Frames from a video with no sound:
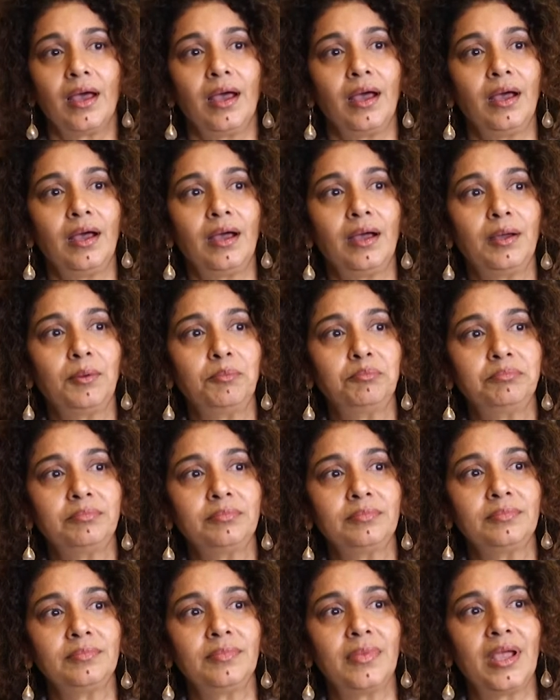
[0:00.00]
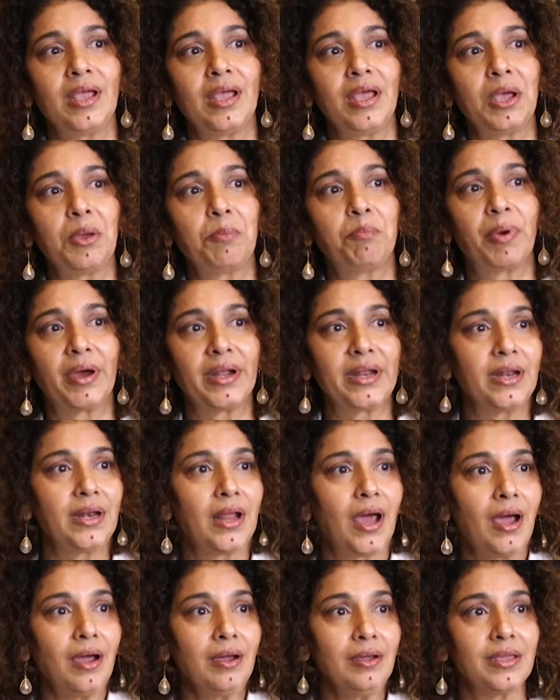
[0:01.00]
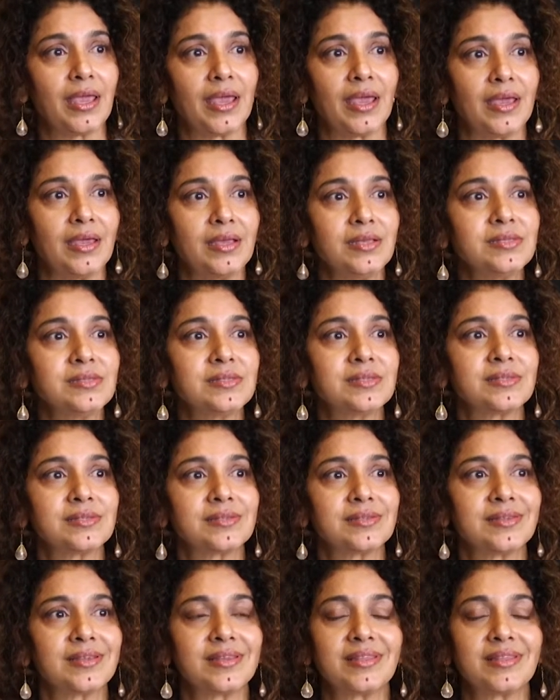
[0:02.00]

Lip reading: But in our case,